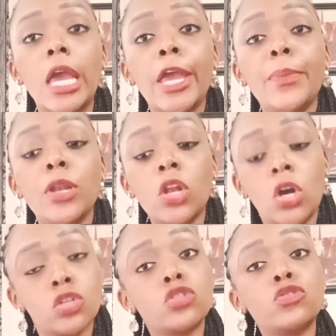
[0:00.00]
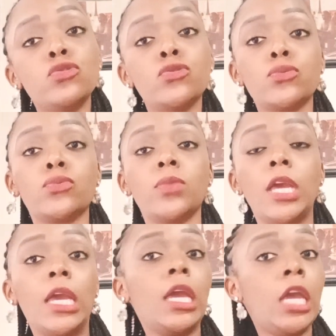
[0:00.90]
It belongs to you.
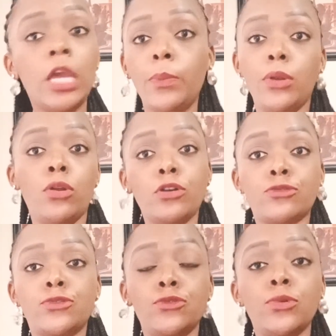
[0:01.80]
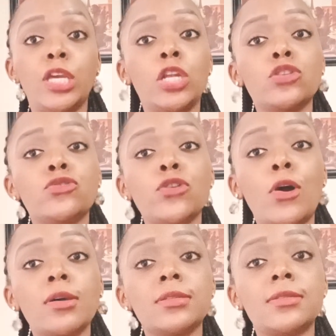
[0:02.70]
It belongs to you. It is
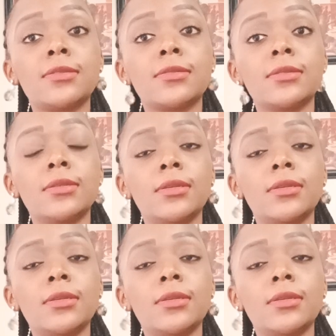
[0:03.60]
yours.